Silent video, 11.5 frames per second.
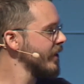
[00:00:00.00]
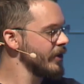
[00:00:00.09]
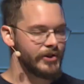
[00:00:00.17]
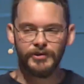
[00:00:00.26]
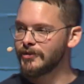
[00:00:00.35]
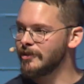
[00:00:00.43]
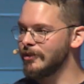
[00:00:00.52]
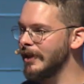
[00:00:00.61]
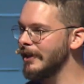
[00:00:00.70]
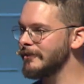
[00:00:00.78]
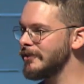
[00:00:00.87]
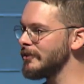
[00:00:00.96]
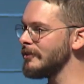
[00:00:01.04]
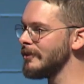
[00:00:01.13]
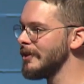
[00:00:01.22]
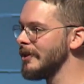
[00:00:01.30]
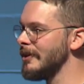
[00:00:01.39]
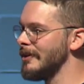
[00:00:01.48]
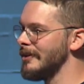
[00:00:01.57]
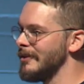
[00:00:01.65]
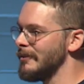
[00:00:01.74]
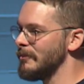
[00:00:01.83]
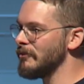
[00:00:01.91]
You still have to
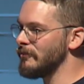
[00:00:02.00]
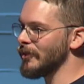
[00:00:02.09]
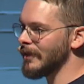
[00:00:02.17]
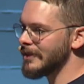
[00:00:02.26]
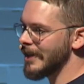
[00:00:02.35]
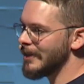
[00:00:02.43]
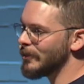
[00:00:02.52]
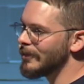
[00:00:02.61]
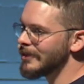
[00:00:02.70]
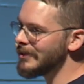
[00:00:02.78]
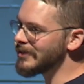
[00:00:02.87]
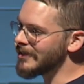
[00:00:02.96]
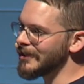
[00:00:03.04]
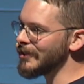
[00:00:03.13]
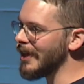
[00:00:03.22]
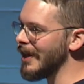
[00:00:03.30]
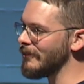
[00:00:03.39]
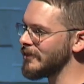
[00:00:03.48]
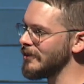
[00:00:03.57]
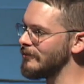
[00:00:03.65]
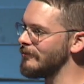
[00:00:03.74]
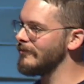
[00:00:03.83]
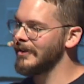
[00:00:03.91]
put food on the table. You still have to
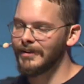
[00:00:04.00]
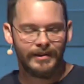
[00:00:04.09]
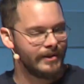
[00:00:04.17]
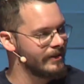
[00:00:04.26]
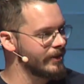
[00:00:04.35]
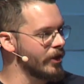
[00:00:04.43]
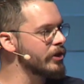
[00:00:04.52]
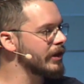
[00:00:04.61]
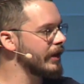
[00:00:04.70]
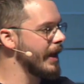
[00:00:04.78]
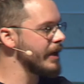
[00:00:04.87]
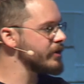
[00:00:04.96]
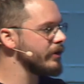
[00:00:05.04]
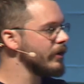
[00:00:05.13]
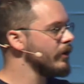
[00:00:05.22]
go to class.